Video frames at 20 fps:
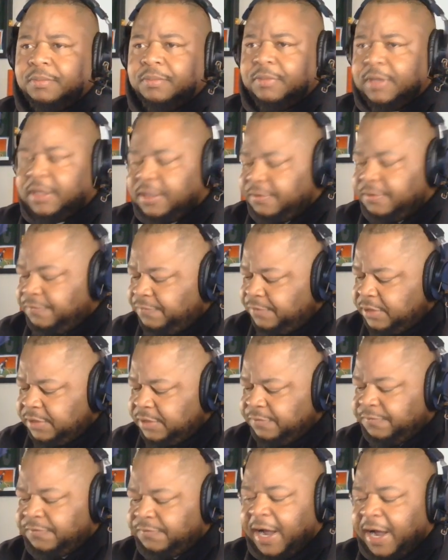The
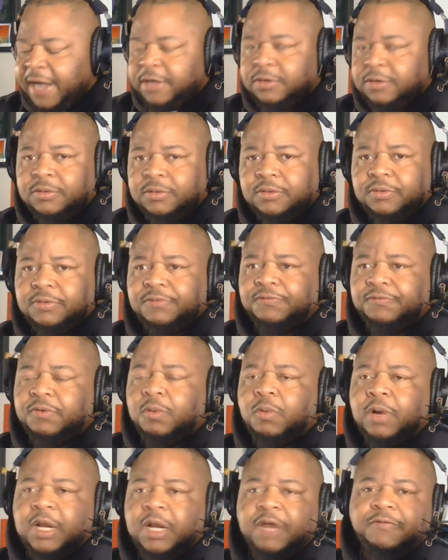Vinyl, for
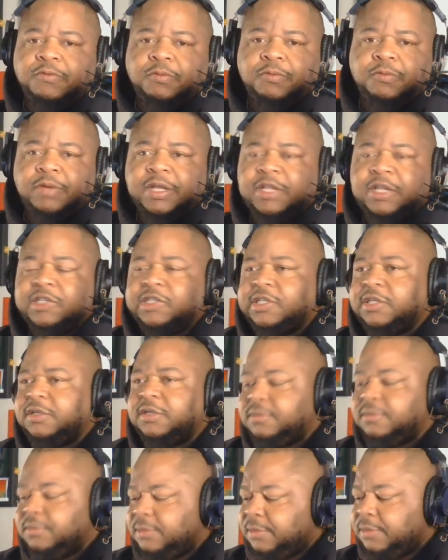whatever reason,
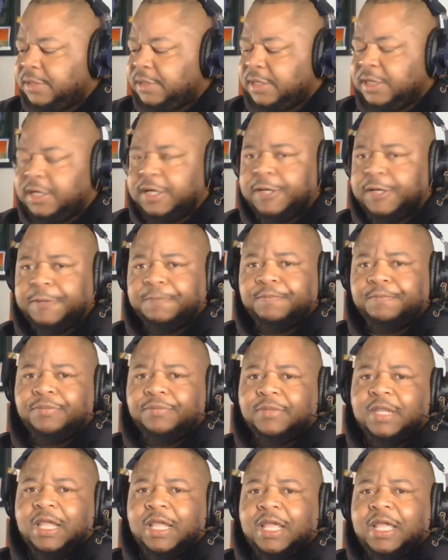the
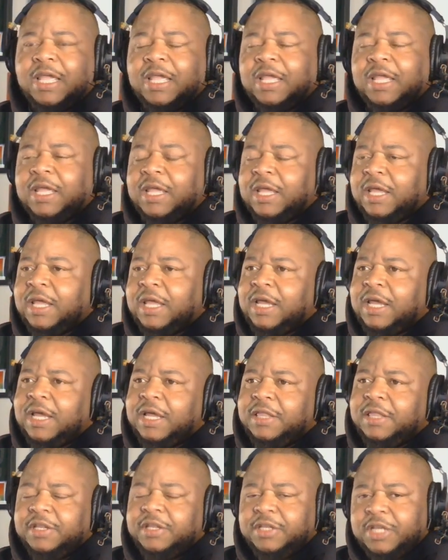
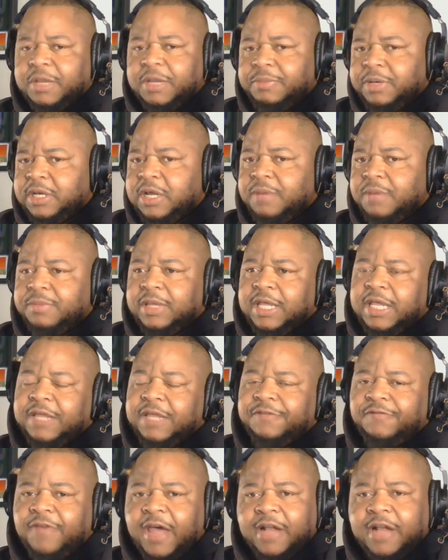WWE
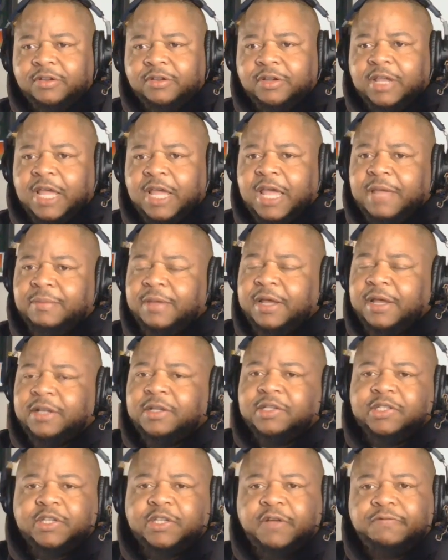factor came in, the
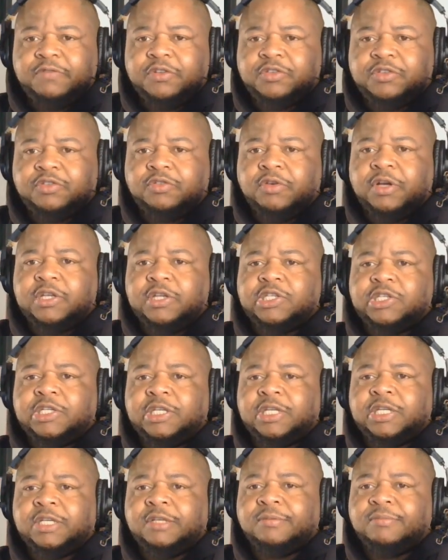
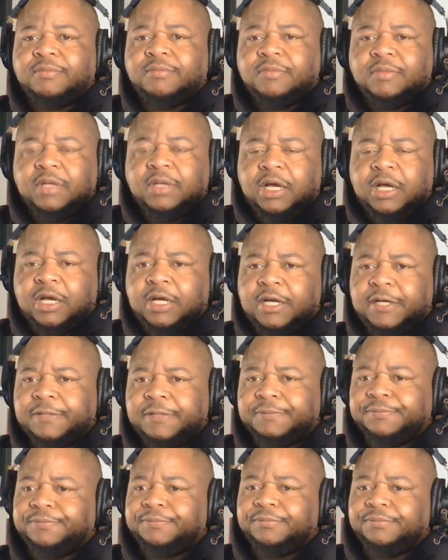self-destruction. There
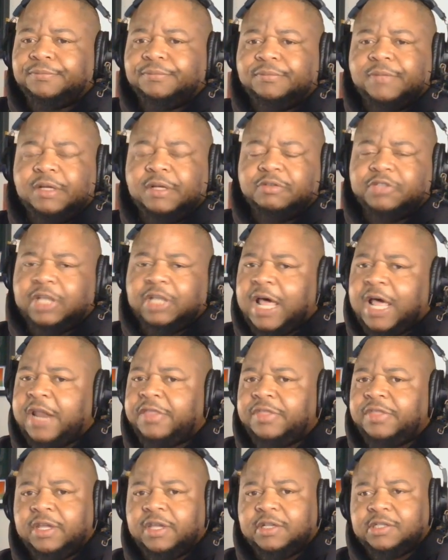was a lot of
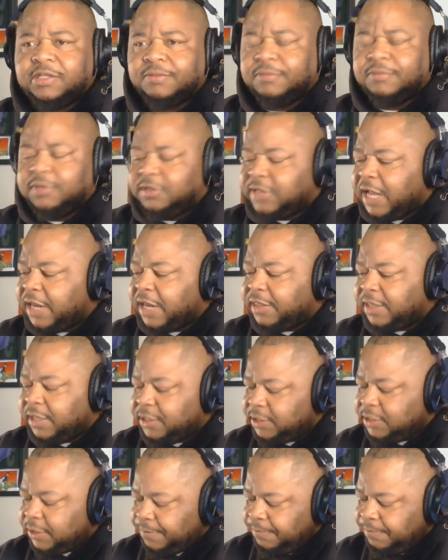things.